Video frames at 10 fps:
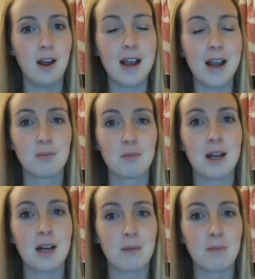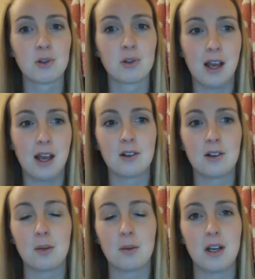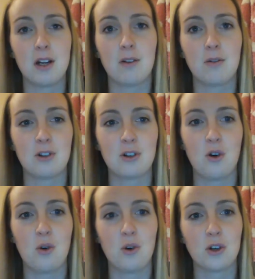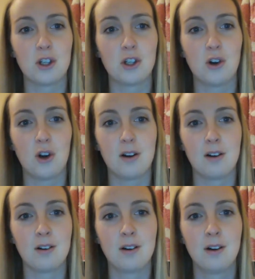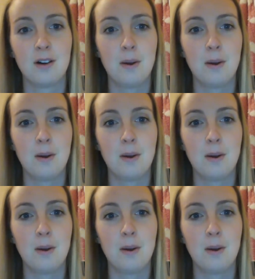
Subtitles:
hiding behind my mum's legs at the playground, not wanting to join in.